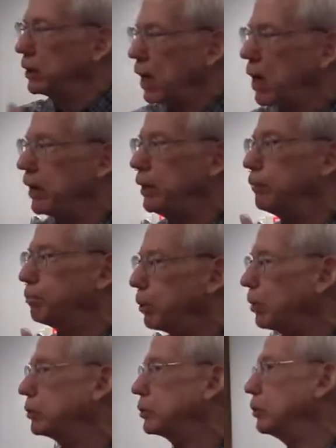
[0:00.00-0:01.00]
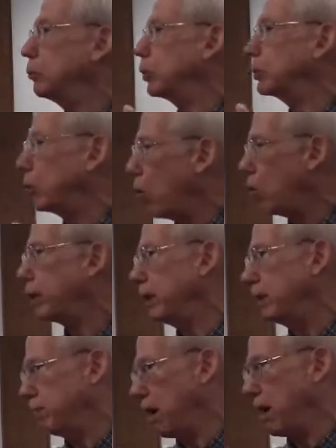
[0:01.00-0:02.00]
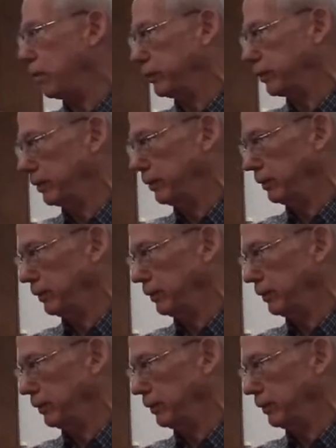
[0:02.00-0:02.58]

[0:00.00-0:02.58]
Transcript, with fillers: the kind of person we're talking about.